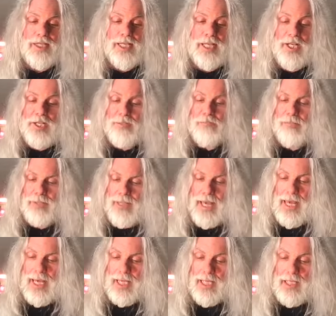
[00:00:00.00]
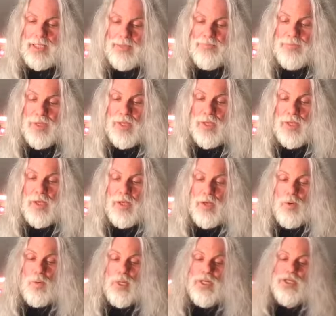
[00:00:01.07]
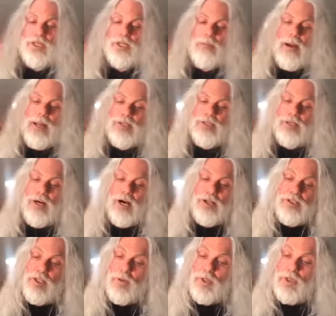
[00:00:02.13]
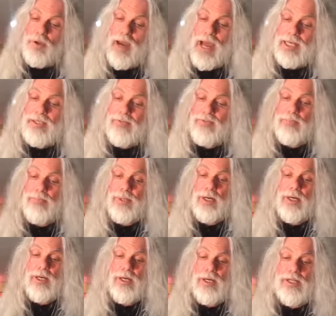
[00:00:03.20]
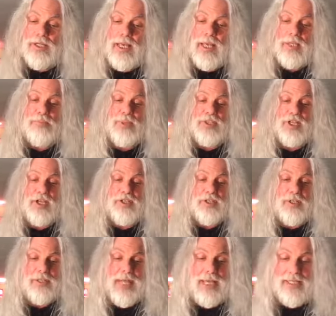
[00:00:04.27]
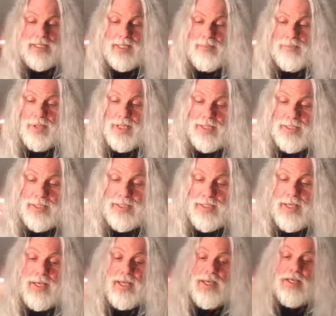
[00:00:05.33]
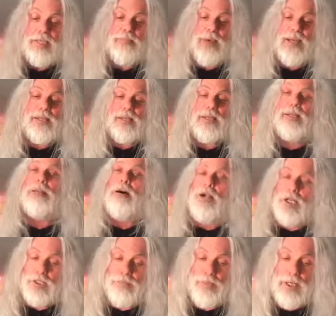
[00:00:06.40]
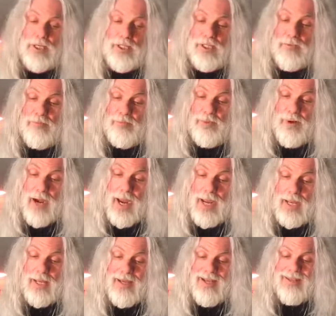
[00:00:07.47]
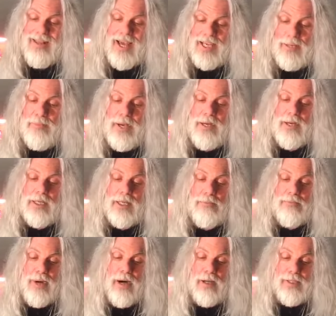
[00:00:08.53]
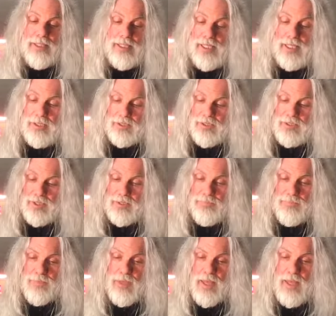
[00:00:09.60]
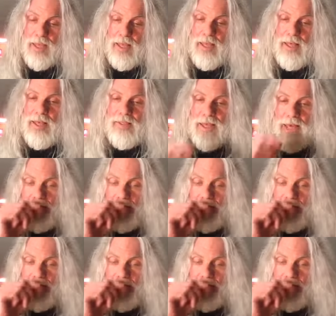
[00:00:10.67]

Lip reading: each blade. Wind turbines are also attractive to birds as potential nesting places, especially large birds of prey, like American bald eagles. They